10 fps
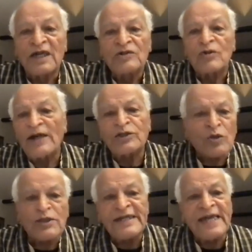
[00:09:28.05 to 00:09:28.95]
So I
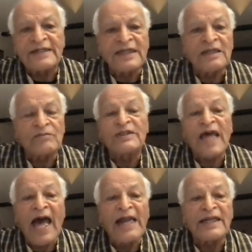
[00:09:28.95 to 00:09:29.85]
totally agree with
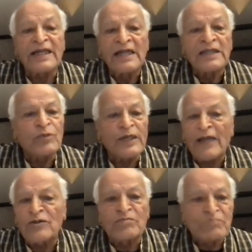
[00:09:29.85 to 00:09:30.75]
Annie that we
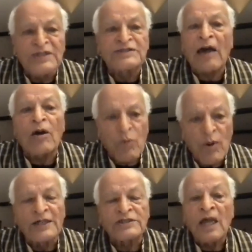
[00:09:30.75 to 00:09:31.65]
cannot miss our
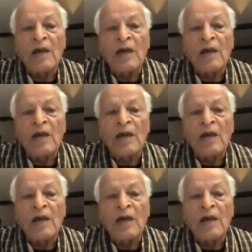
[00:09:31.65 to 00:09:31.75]
words.